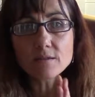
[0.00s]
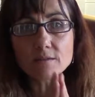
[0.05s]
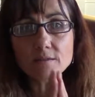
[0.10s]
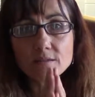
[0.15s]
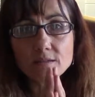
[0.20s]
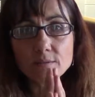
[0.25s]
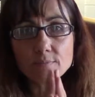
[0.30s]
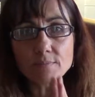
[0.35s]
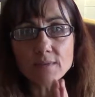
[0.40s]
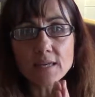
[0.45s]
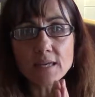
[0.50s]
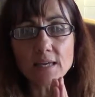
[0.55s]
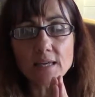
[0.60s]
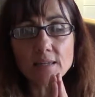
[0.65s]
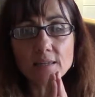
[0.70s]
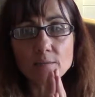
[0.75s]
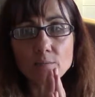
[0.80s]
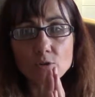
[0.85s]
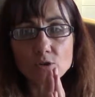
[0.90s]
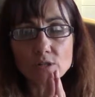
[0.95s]
to
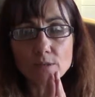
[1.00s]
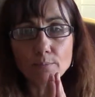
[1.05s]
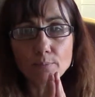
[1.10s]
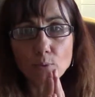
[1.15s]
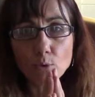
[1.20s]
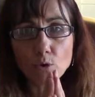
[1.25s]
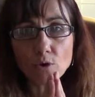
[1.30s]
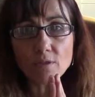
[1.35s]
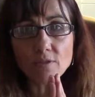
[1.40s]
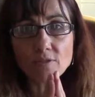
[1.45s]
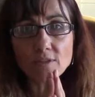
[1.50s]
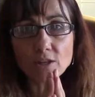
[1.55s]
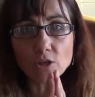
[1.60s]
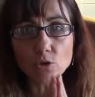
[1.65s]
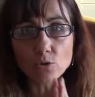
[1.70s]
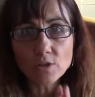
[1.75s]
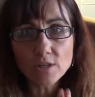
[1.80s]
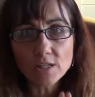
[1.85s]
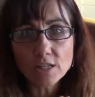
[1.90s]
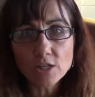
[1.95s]
me, the most important thing
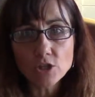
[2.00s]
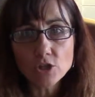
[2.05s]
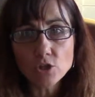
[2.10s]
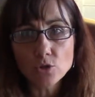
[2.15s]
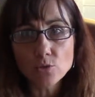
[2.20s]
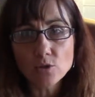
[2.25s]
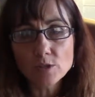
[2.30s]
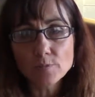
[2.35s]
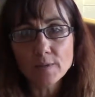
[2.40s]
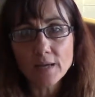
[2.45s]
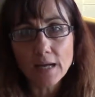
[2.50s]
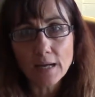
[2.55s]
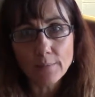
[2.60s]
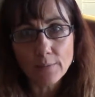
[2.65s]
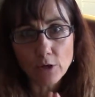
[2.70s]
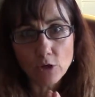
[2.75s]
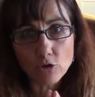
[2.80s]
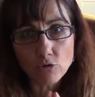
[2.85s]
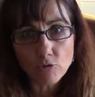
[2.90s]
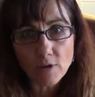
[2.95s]
you need to do is become
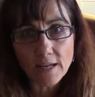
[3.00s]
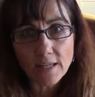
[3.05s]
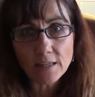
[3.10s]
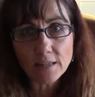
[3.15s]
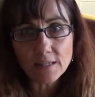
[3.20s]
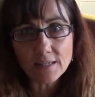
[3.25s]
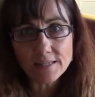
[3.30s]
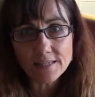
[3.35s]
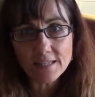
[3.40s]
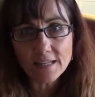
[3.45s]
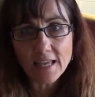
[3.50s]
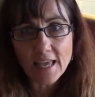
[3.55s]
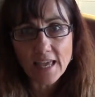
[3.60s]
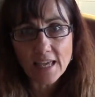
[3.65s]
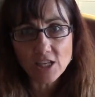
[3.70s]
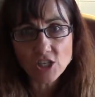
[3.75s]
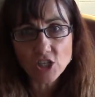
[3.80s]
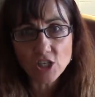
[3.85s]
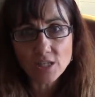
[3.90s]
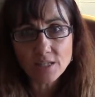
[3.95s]
a great listing
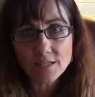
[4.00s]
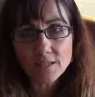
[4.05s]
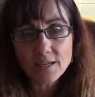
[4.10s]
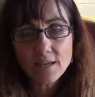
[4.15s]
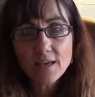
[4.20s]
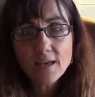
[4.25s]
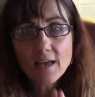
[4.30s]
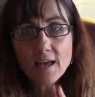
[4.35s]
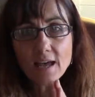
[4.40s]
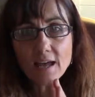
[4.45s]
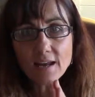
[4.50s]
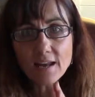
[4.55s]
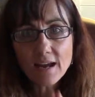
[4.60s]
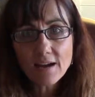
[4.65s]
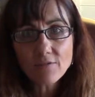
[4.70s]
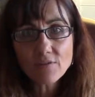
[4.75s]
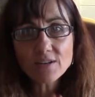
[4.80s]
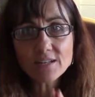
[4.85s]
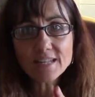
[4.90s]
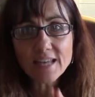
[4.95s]
agent. And
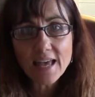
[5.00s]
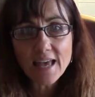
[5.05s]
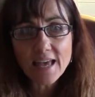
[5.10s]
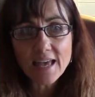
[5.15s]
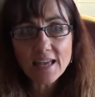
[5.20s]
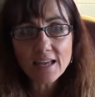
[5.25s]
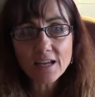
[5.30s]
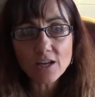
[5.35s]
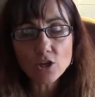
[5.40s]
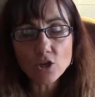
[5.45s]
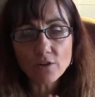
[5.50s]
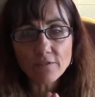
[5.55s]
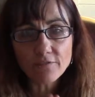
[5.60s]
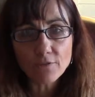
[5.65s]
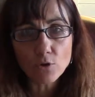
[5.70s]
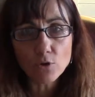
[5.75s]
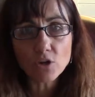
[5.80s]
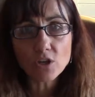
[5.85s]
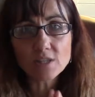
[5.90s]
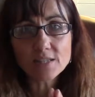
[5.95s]
every day, your
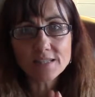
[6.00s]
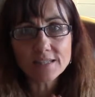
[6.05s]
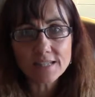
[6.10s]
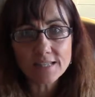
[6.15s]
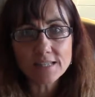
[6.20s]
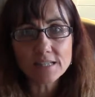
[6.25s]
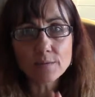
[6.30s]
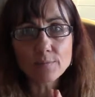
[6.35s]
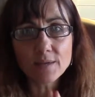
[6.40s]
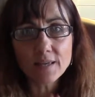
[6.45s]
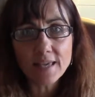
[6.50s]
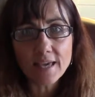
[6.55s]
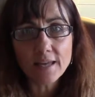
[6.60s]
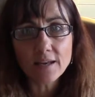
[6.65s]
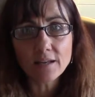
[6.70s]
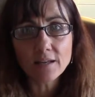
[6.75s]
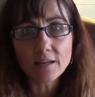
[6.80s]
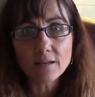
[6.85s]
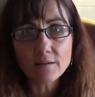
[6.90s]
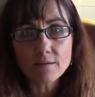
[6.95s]
focus needs to be
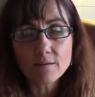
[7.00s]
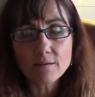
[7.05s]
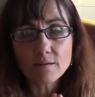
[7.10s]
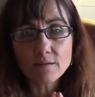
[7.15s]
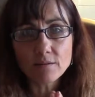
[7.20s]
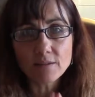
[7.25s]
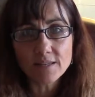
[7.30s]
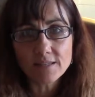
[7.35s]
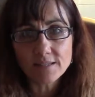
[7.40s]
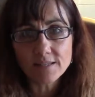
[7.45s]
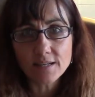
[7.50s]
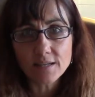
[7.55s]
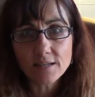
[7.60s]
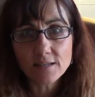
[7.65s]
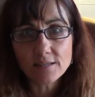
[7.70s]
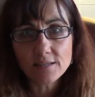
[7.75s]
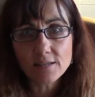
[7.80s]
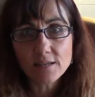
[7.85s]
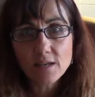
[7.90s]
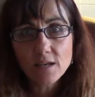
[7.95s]
getting
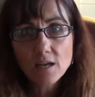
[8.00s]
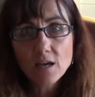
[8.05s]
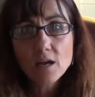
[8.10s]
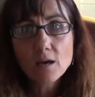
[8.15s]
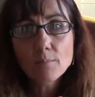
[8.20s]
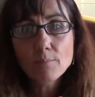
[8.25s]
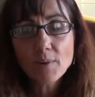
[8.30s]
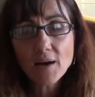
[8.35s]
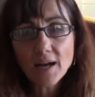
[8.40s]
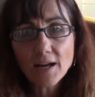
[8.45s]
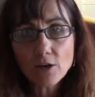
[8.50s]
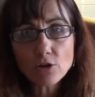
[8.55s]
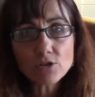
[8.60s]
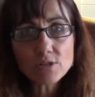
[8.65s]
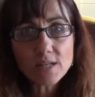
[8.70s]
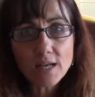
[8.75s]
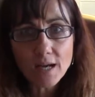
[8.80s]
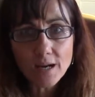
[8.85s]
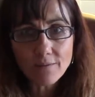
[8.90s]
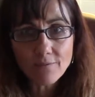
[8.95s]
listings. Buyers
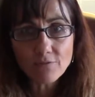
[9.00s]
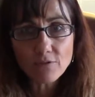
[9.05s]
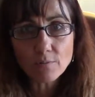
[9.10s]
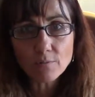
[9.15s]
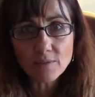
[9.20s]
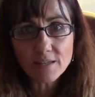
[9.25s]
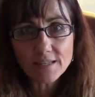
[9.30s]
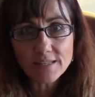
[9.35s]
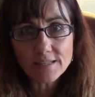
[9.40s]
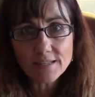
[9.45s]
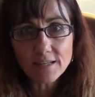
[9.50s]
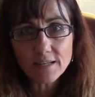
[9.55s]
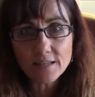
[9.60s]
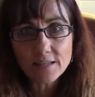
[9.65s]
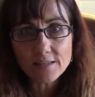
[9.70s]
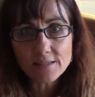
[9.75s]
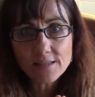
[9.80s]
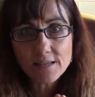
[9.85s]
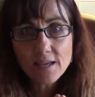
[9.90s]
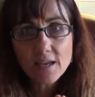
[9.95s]
come from
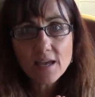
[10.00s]
listings.